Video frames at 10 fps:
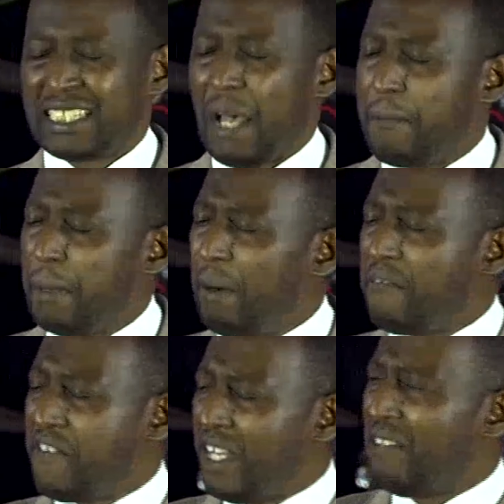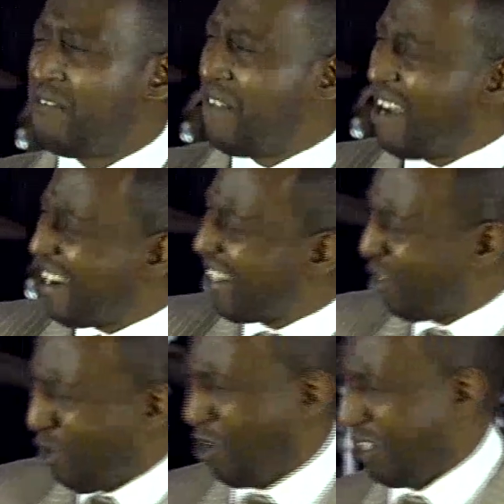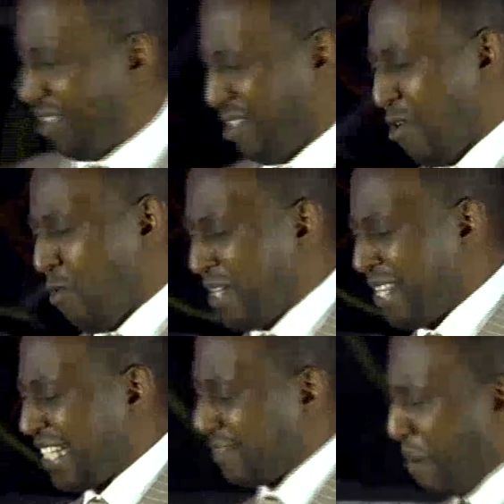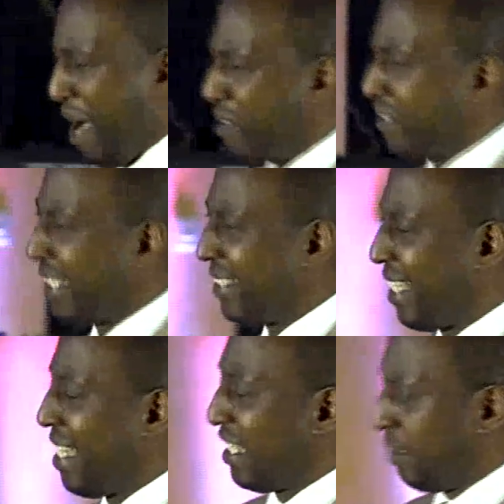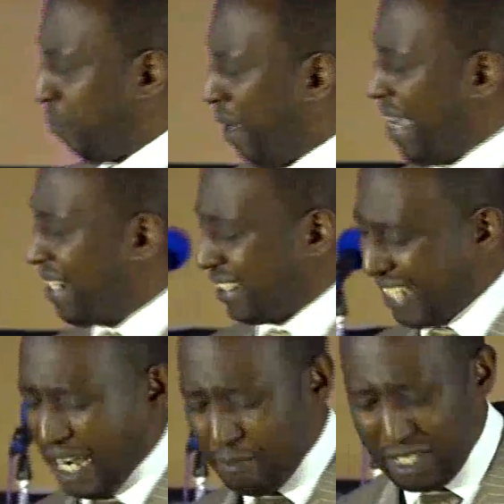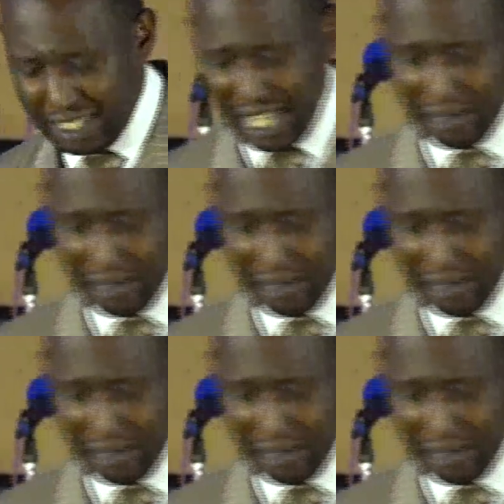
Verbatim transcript: Some people feel very good when their spouses spend time with